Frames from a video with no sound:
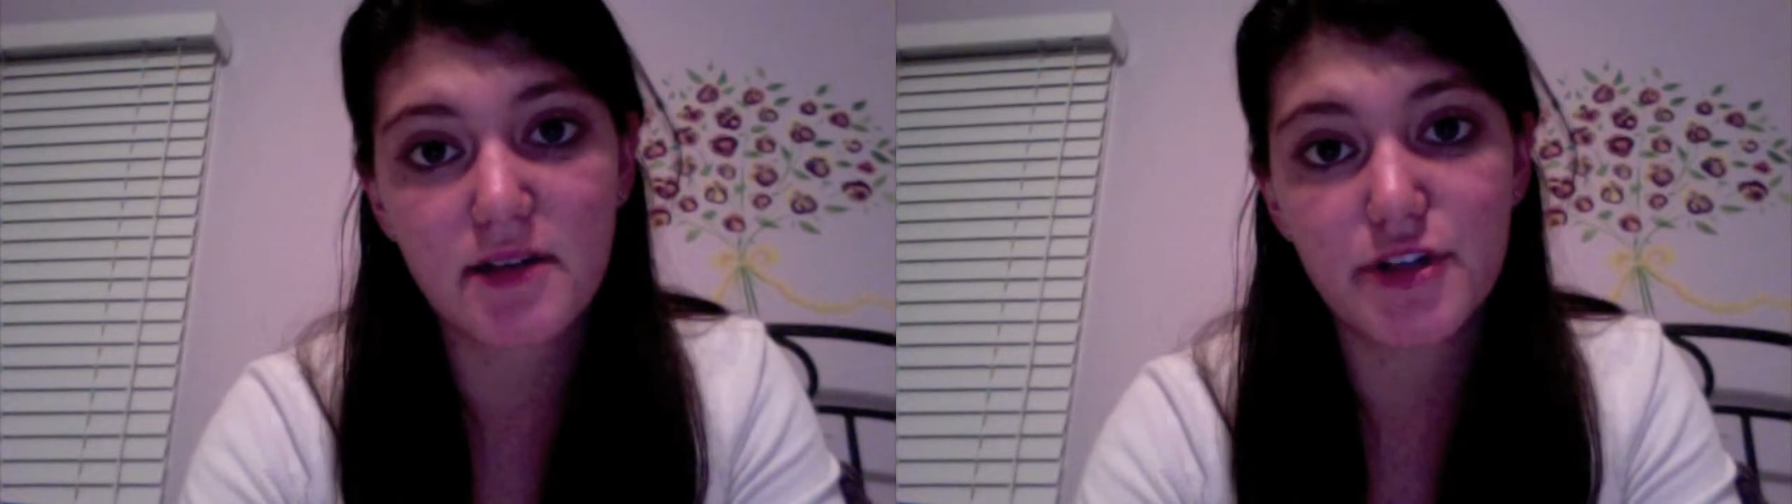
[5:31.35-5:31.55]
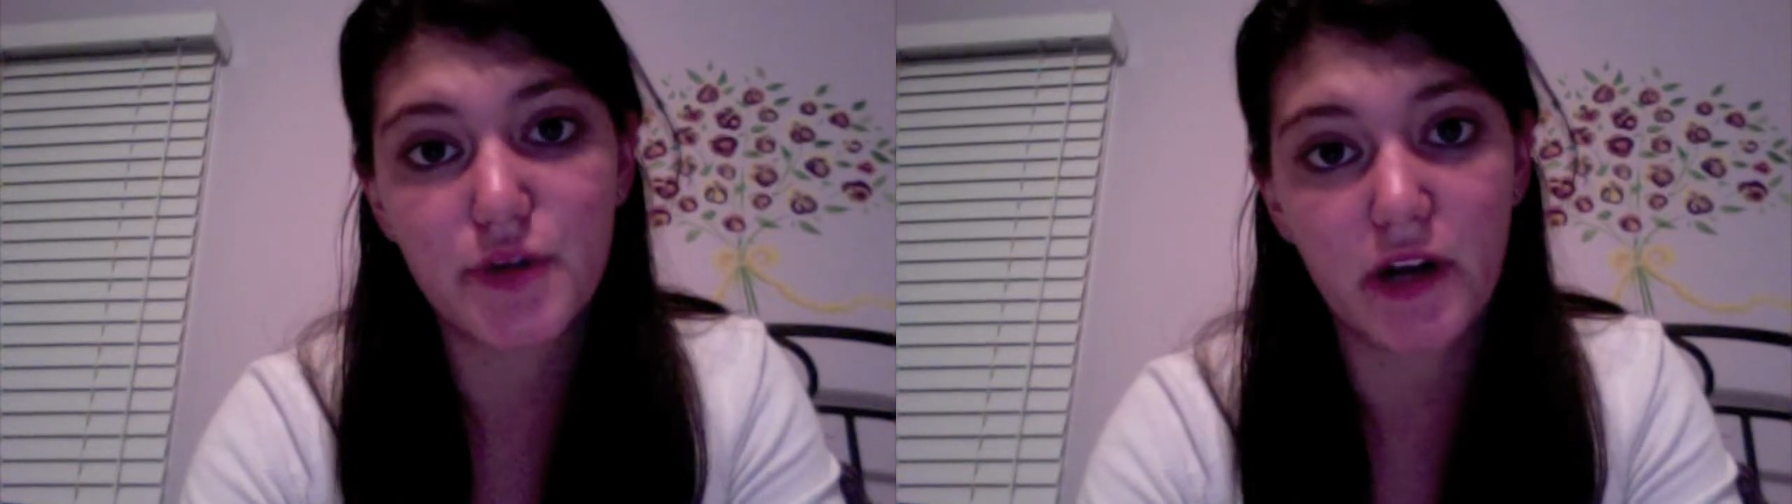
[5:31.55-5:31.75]

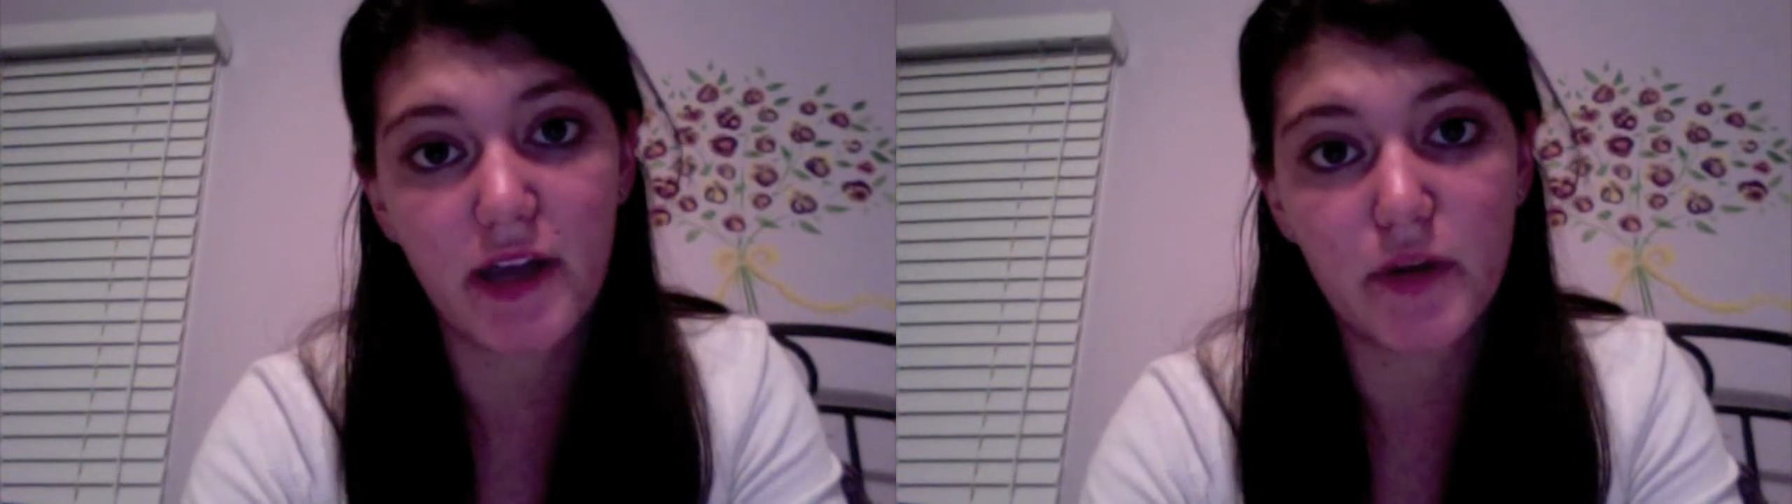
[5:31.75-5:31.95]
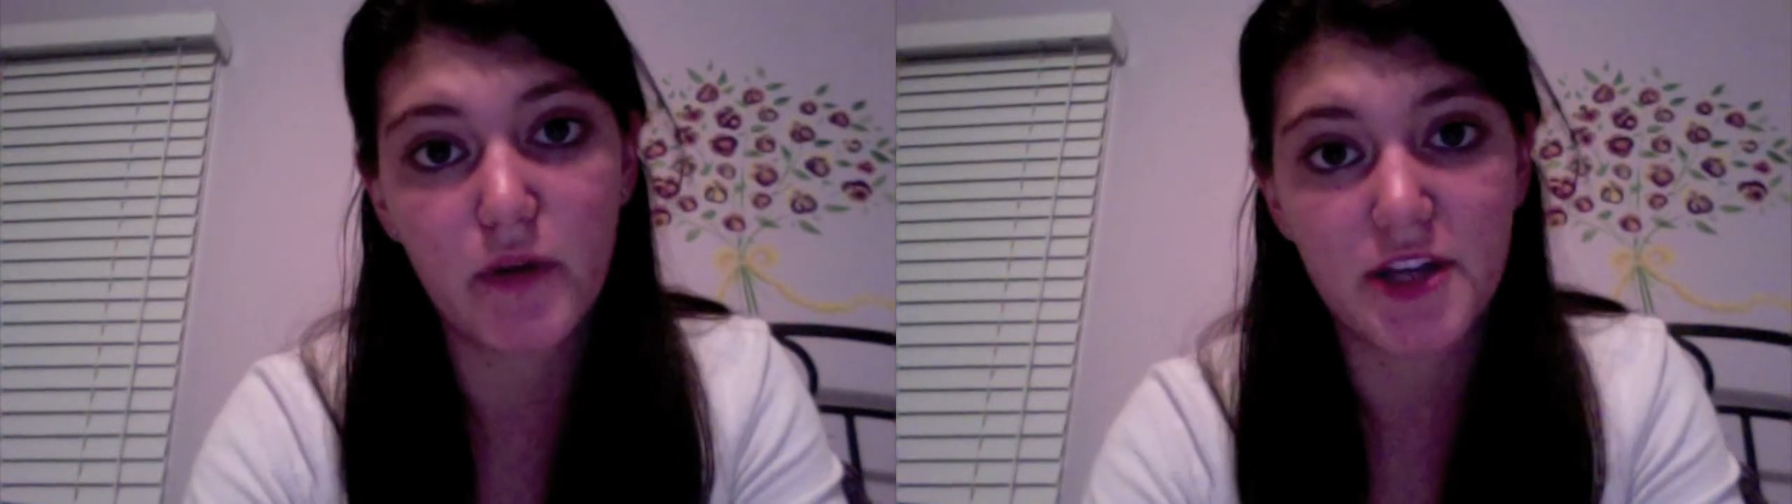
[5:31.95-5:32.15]
our tour
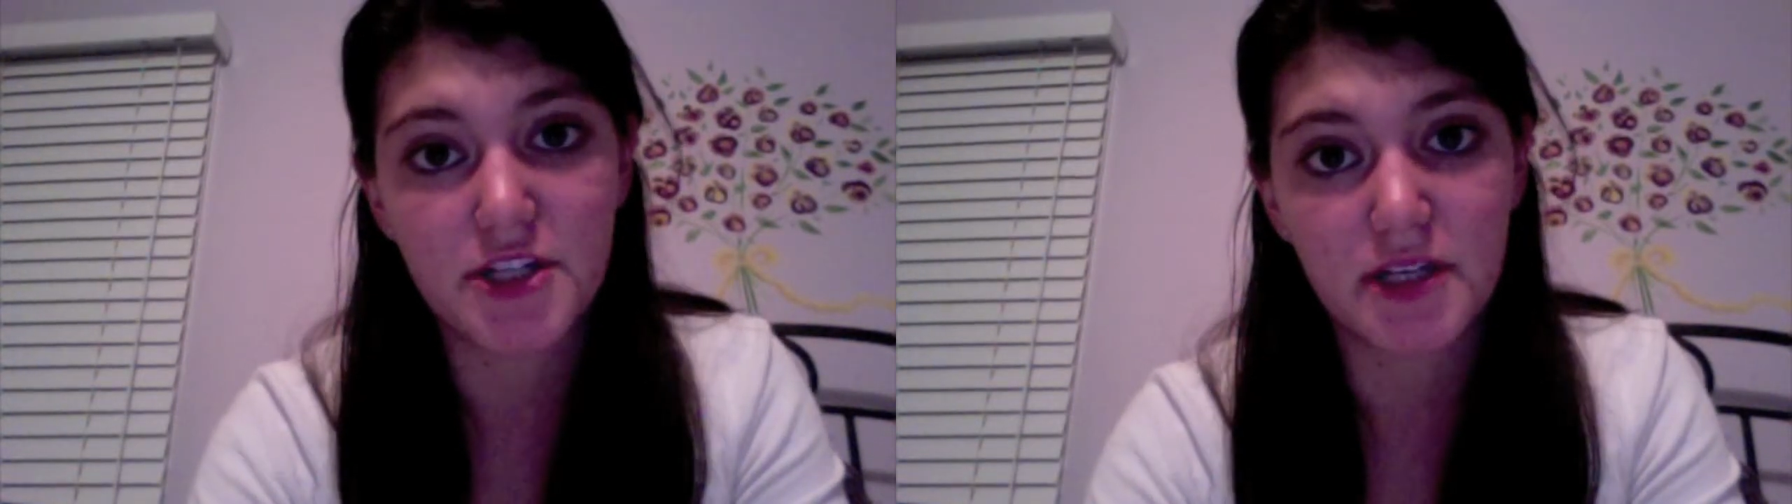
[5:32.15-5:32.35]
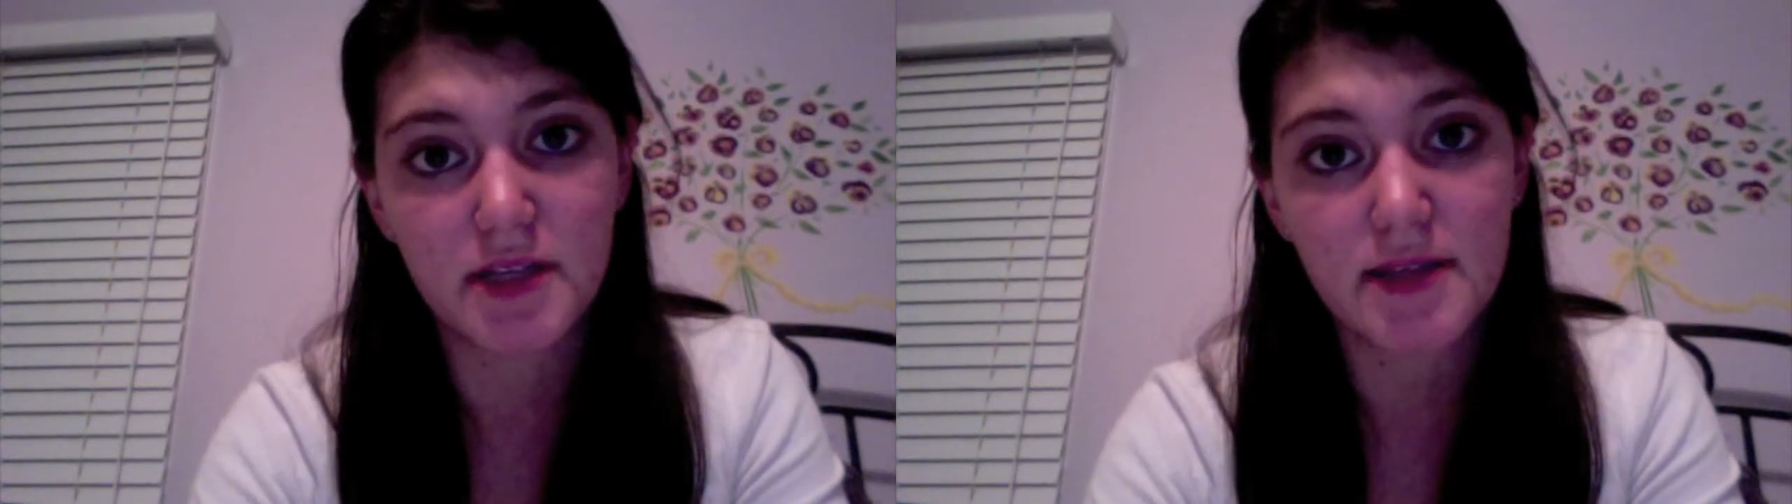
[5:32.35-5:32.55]
guide
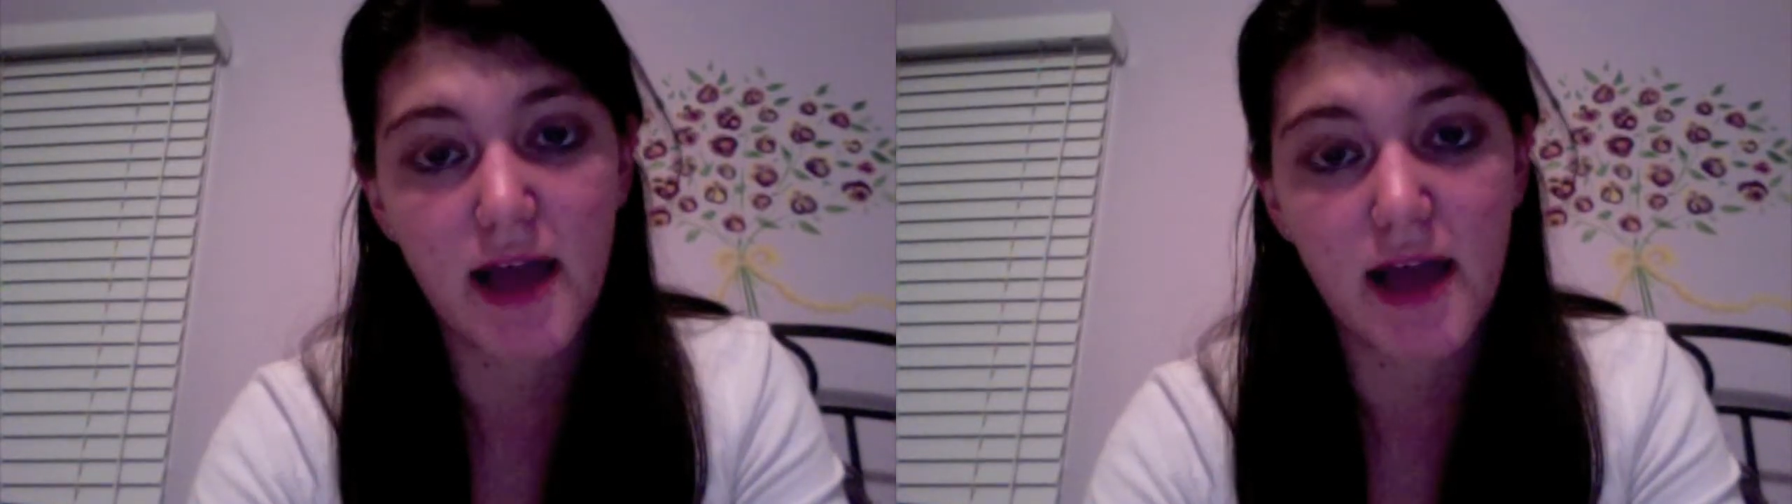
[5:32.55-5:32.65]
questions,